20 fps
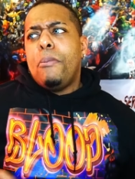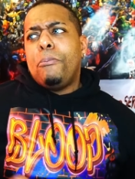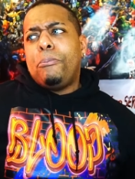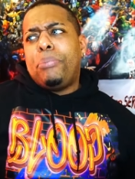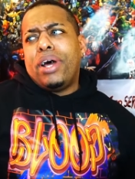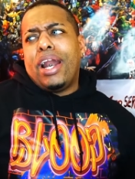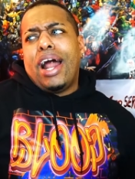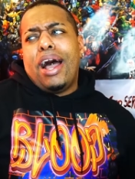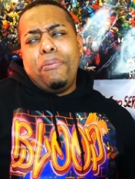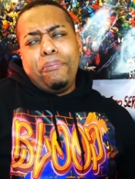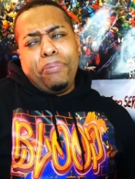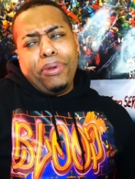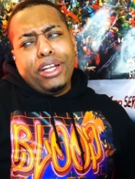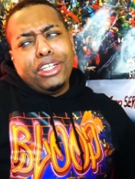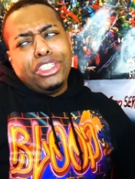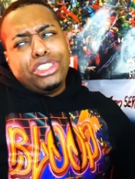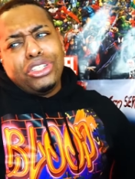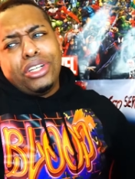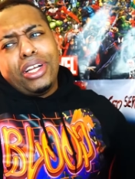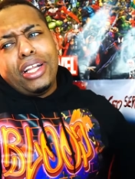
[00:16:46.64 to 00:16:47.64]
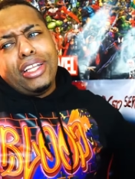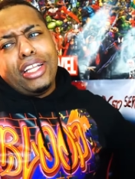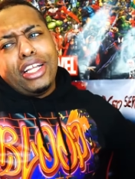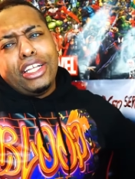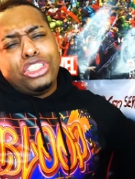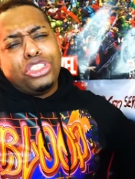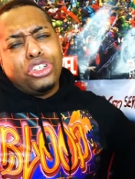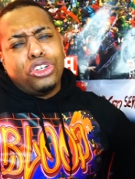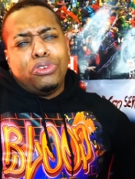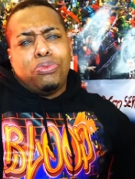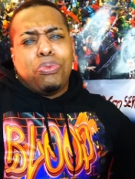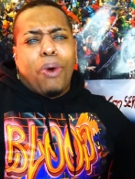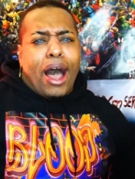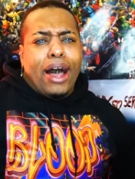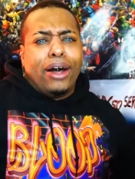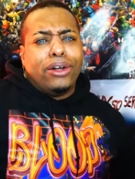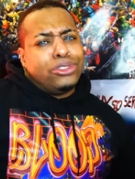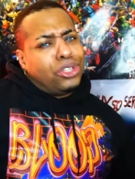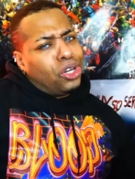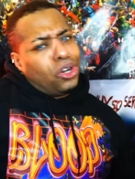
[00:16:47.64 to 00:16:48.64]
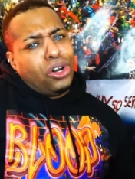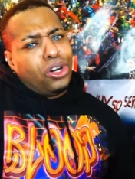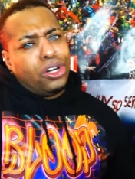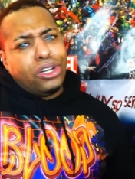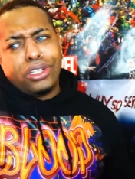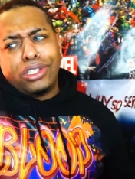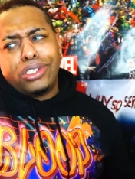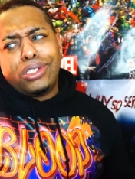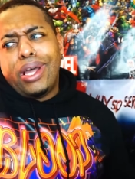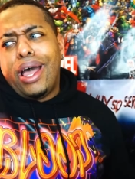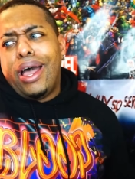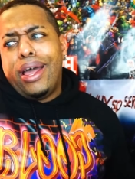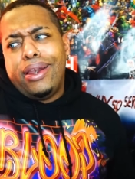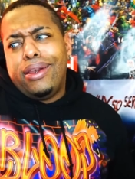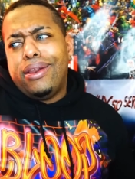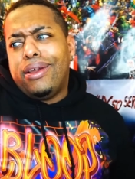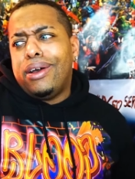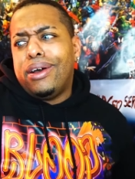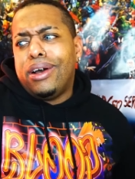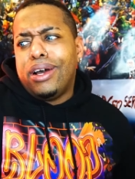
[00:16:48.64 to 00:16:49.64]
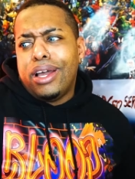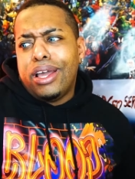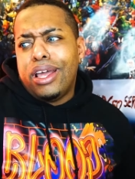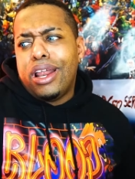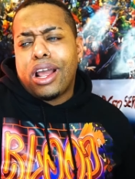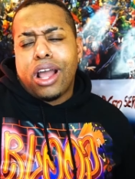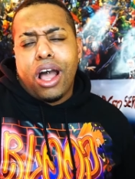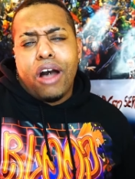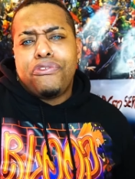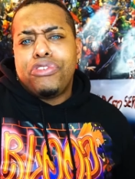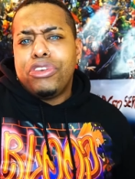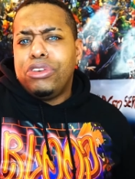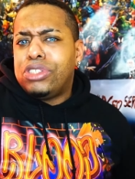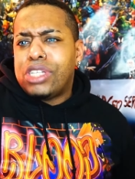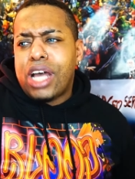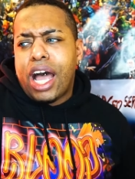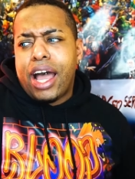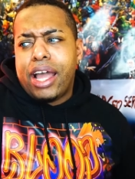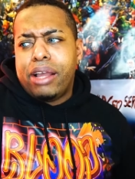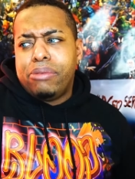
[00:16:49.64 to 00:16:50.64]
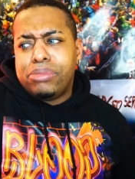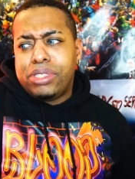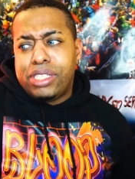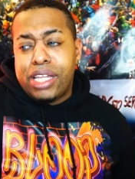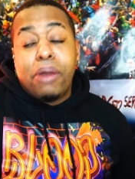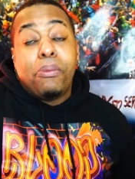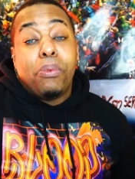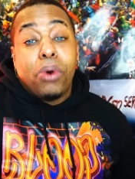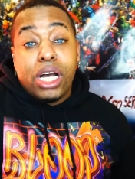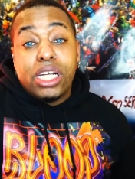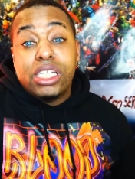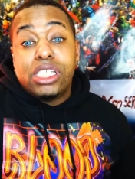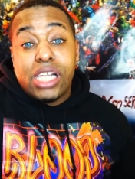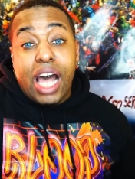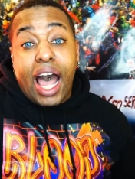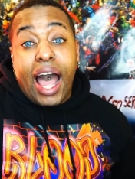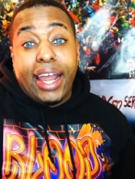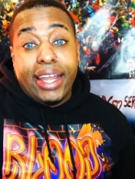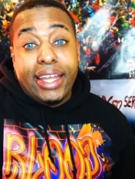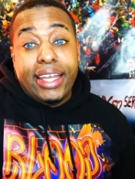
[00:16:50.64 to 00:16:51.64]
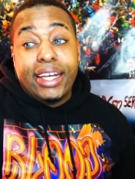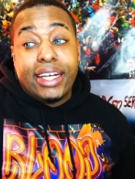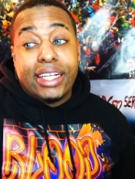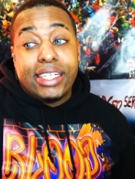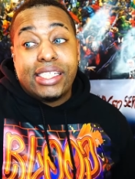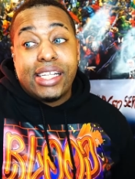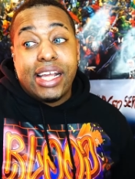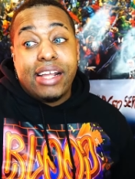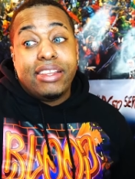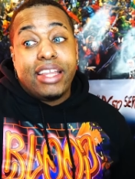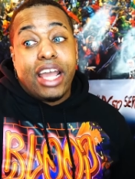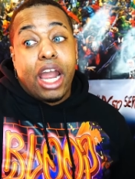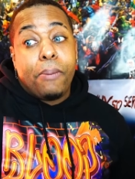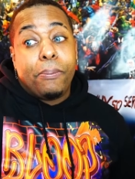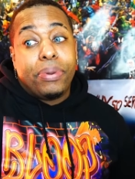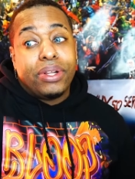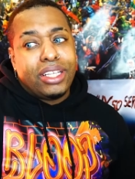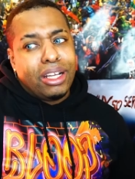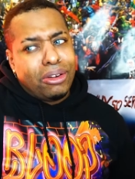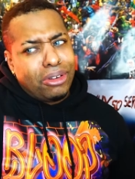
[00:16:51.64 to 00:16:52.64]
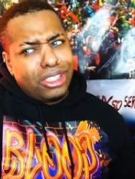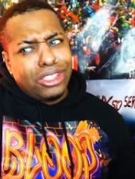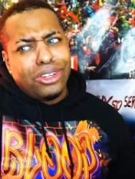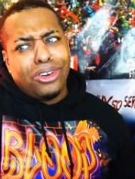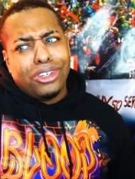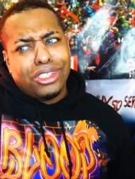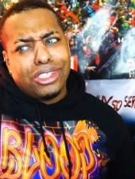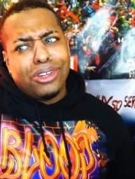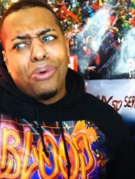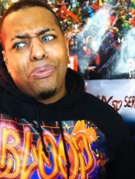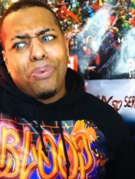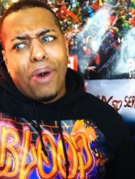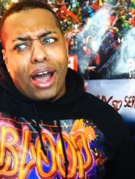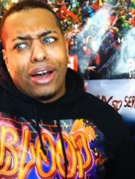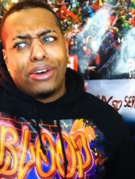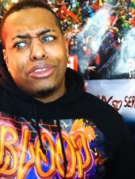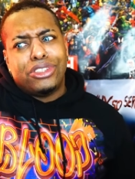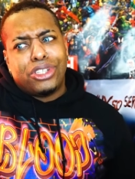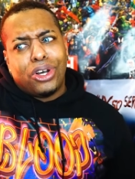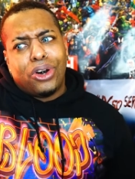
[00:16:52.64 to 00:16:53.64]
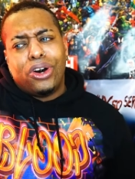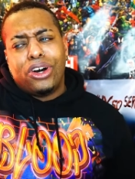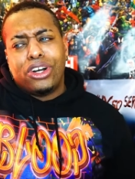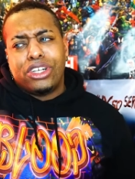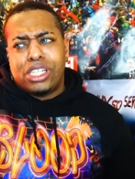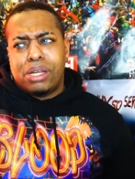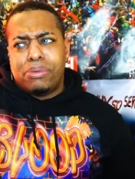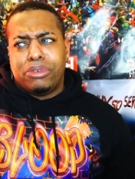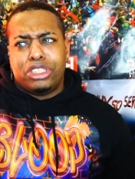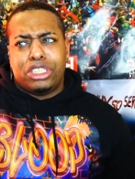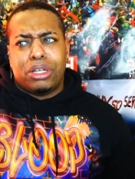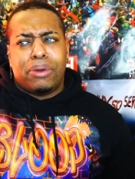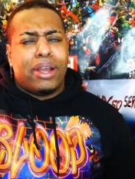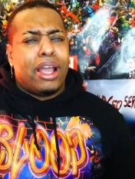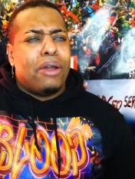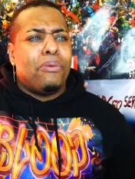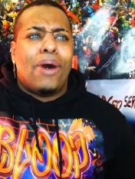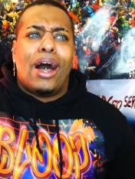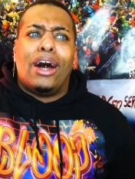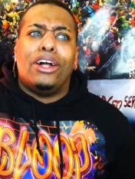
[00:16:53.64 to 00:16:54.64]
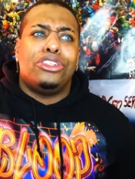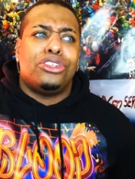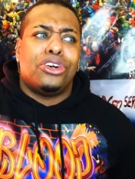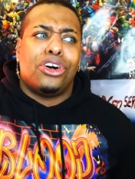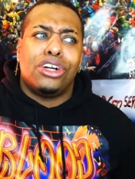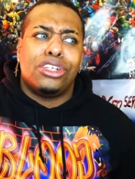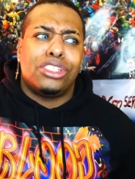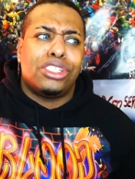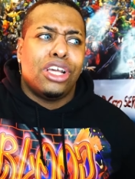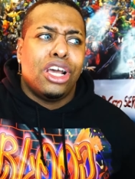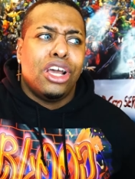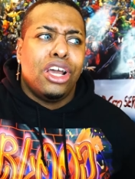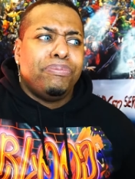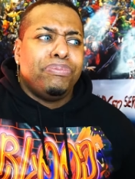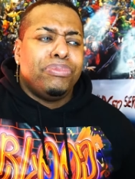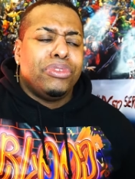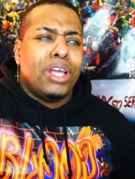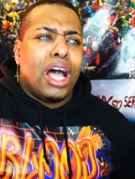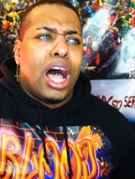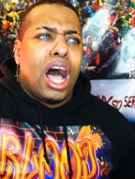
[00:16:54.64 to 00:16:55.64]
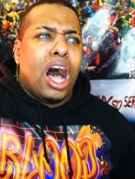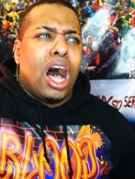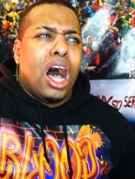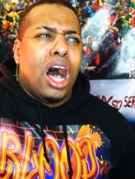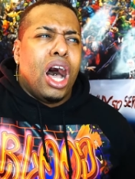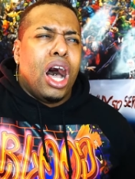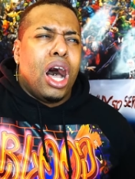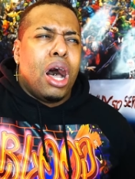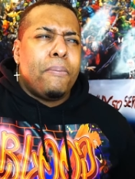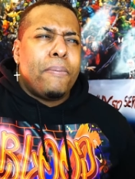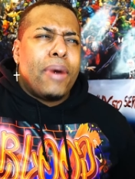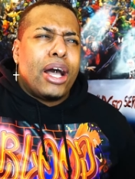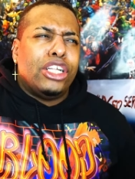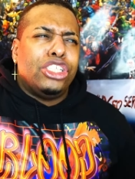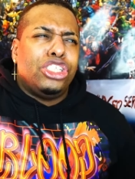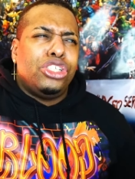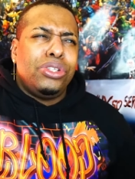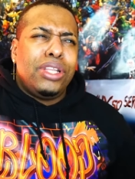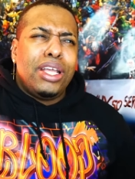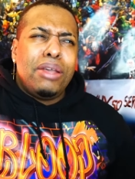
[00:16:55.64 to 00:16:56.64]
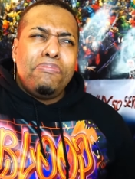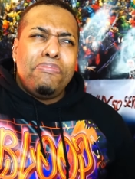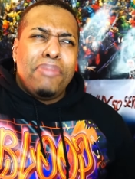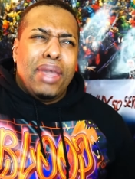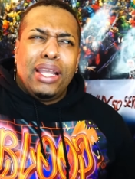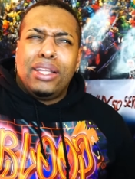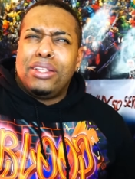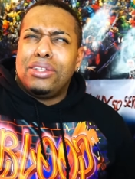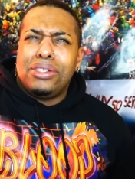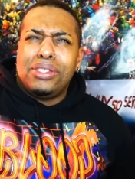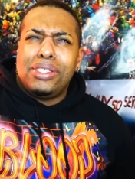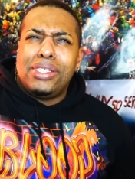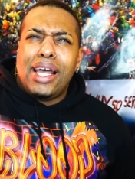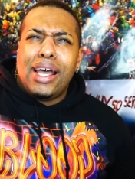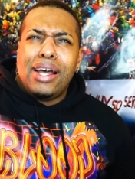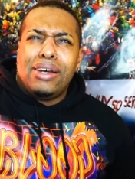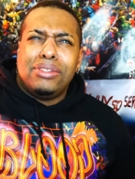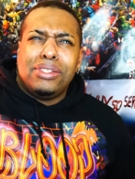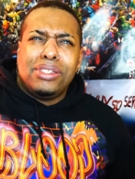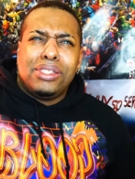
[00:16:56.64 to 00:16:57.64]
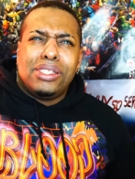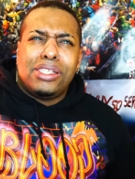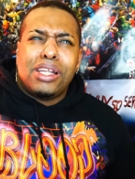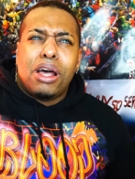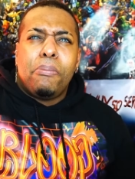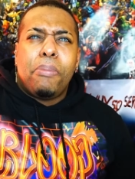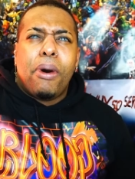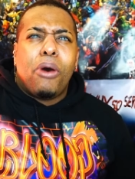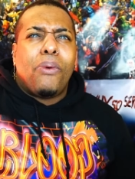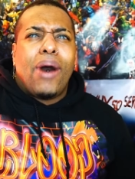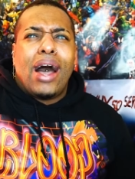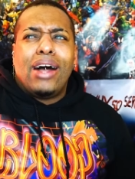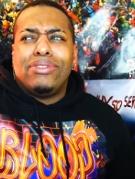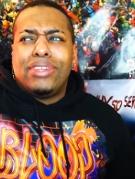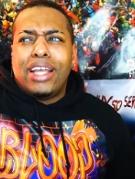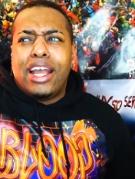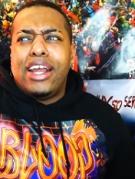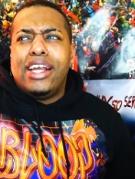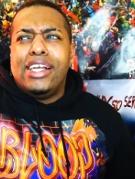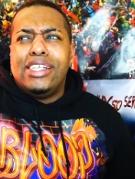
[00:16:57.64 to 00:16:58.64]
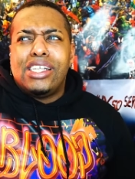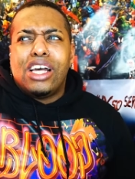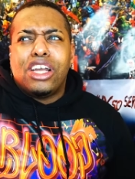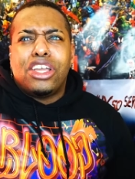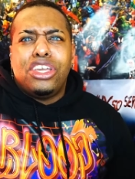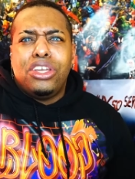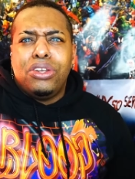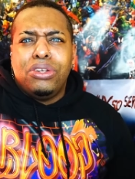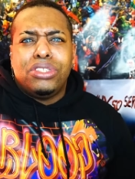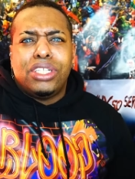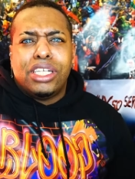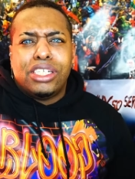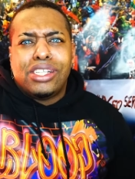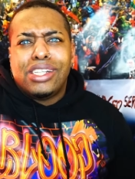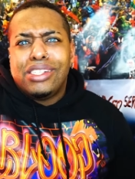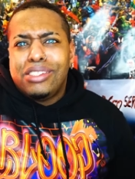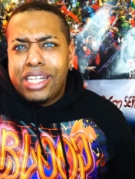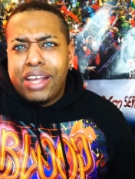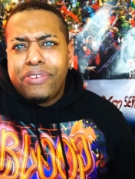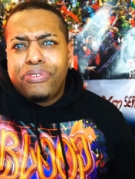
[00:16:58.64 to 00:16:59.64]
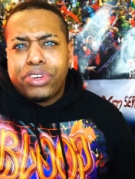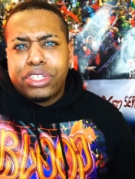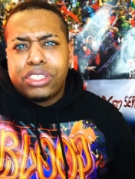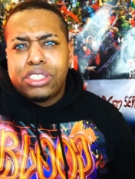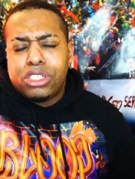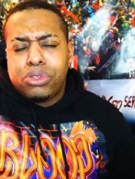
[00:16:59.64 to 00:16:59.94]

but I'm pretty sure that they showed wild dogs and a few times. There was hyenas in there, but there was also wild dogs they were showing, and wild dogs, do they make those sounds? But while there's a difference